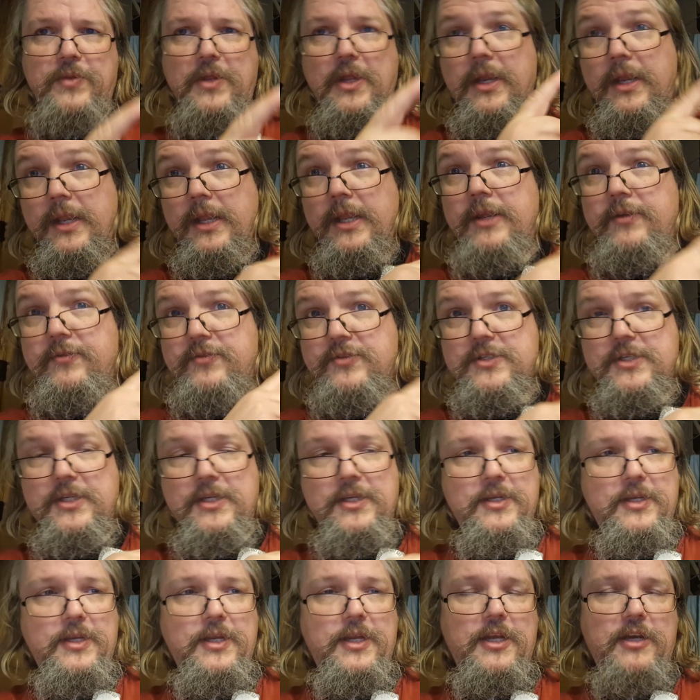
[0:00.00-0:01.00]
lives
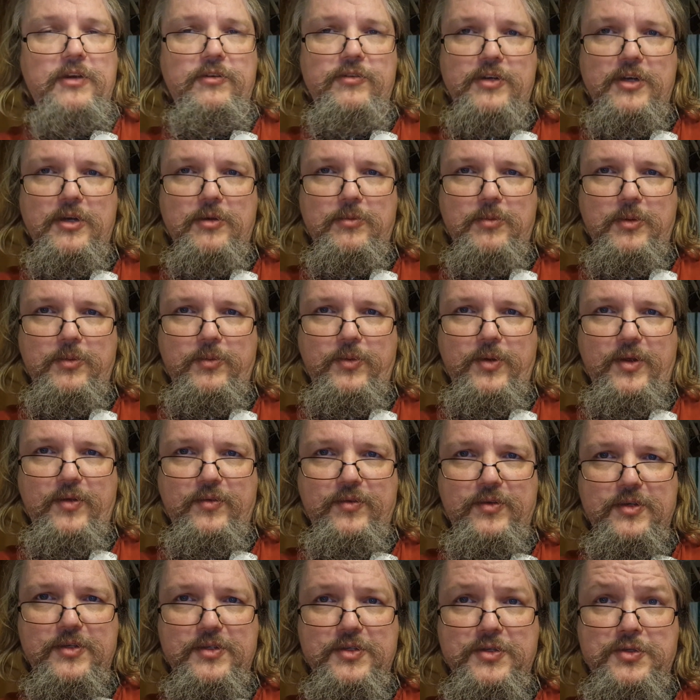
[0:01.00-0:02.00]
in the area where we have
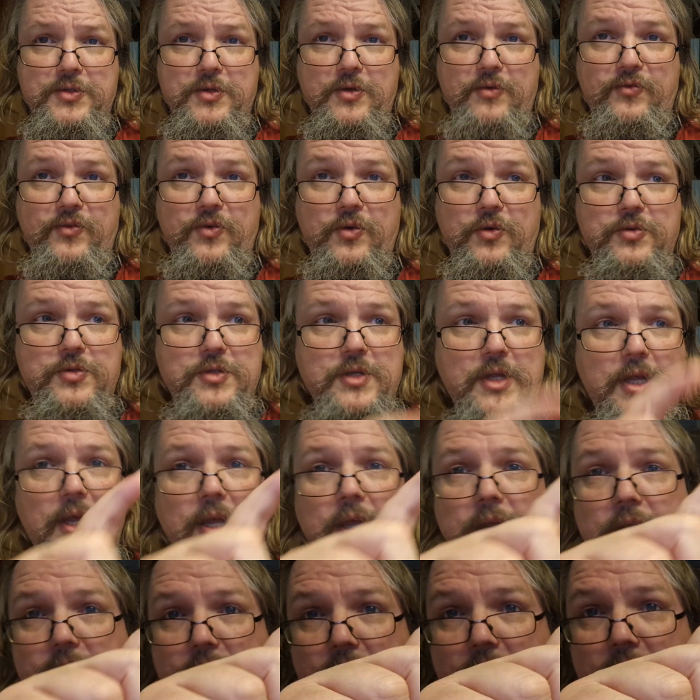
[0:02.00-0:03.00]
the disc golf course.
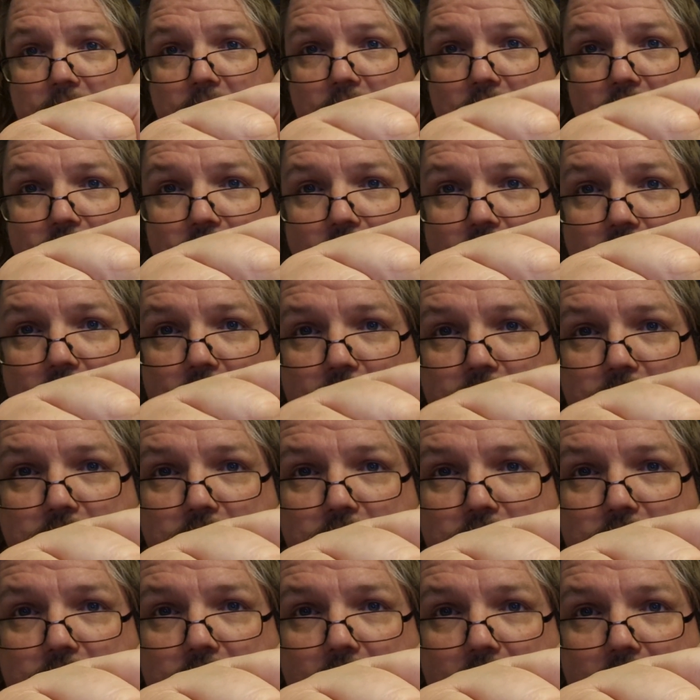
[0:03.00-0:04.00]
They can grow up to
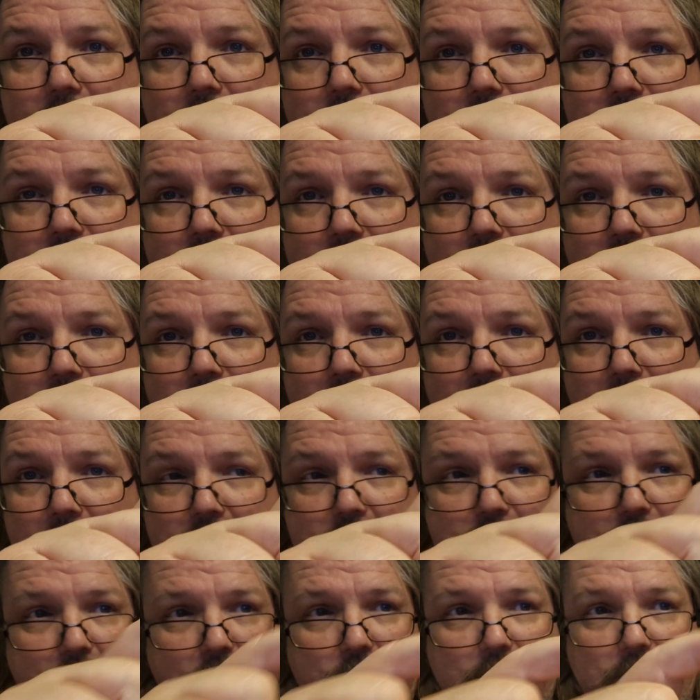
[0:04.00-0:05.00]
9
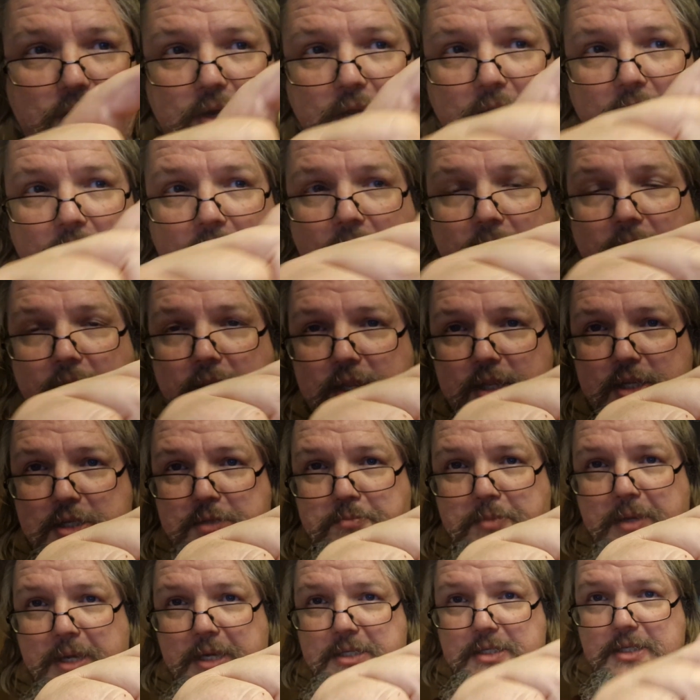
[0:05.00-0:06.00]
centimeters long. This
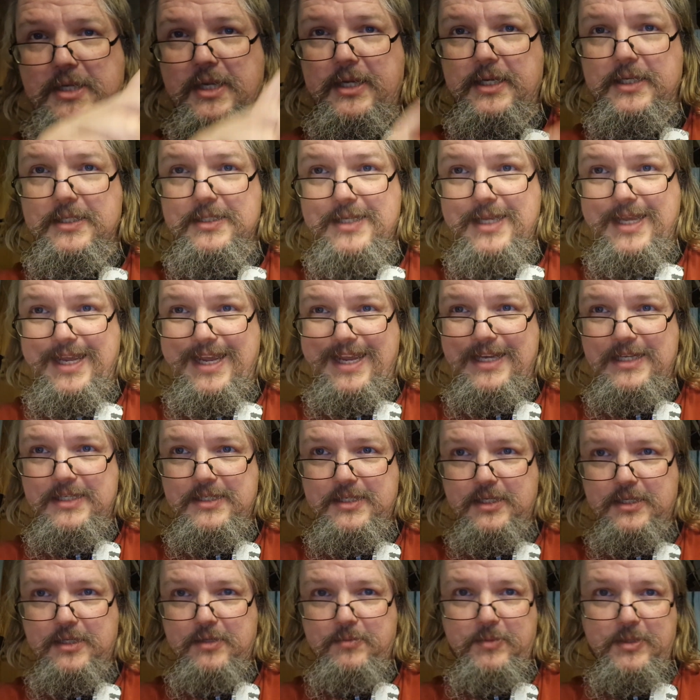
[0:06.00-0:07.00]
backpack is 8
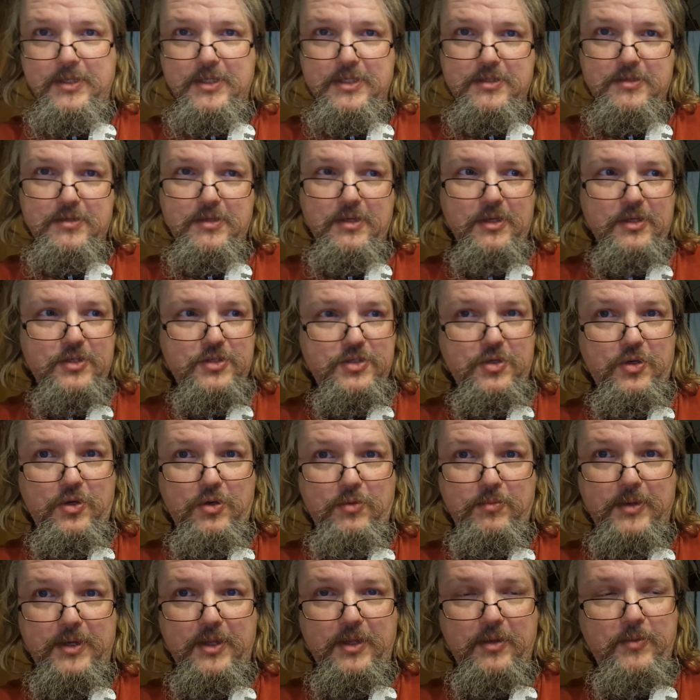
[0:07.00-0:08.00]
centimeters tall,
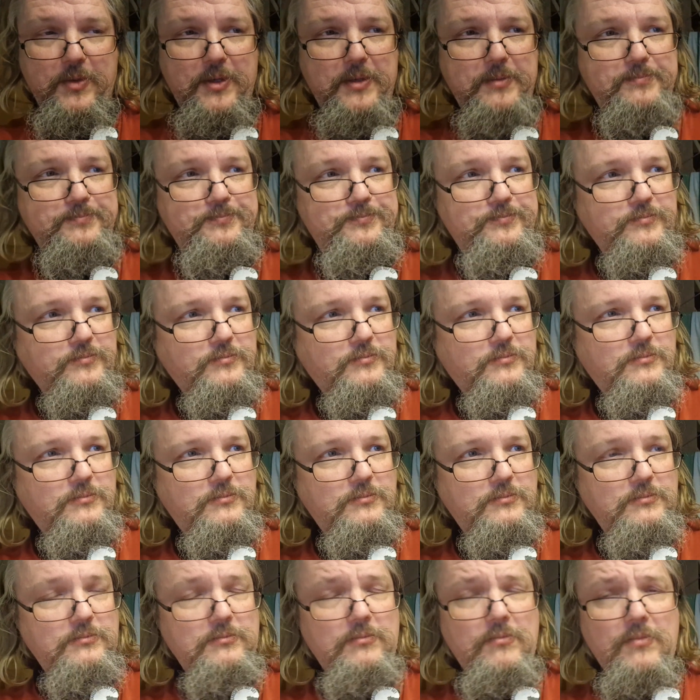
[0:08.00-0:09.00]
by the way,
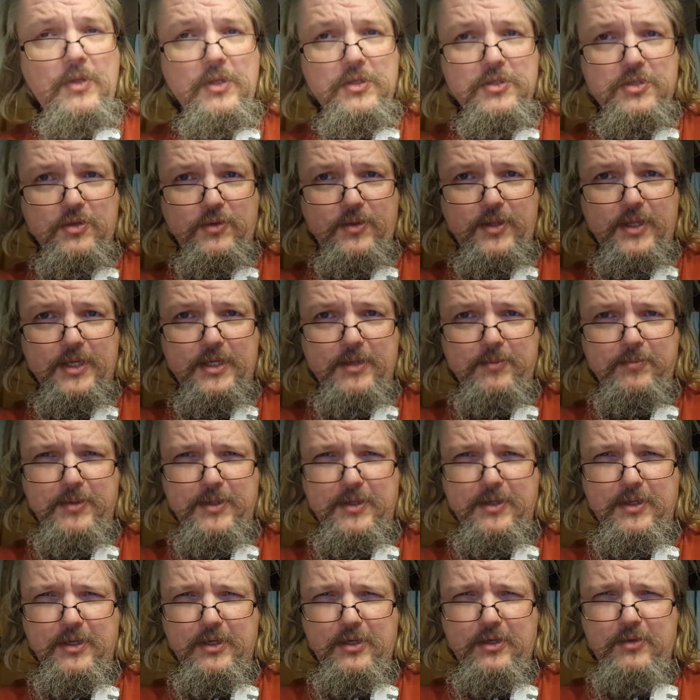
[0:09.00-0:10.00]
so they can
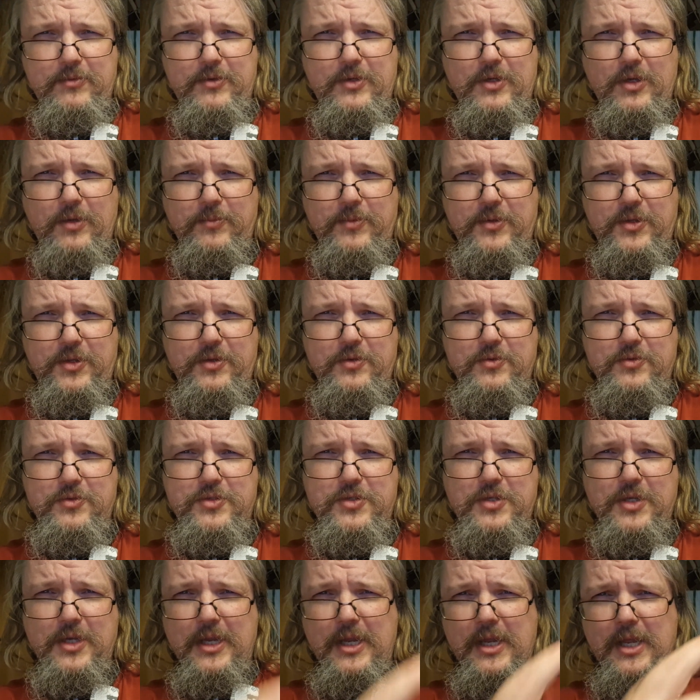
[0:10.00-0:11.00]
become huge.
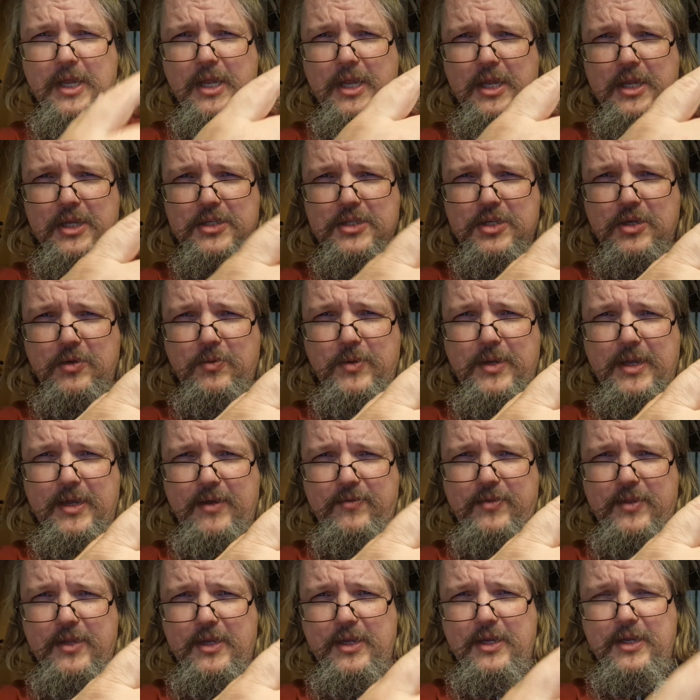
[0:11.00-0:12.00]
So we
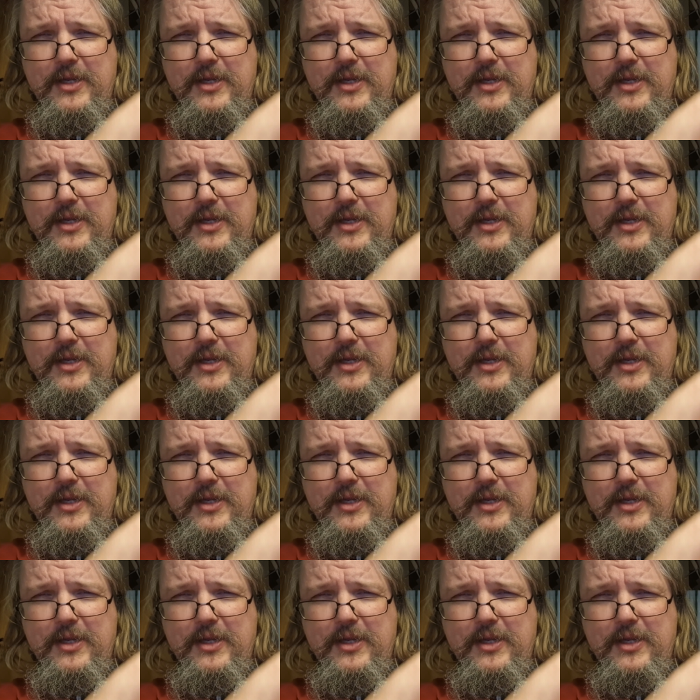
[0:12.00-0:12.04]
have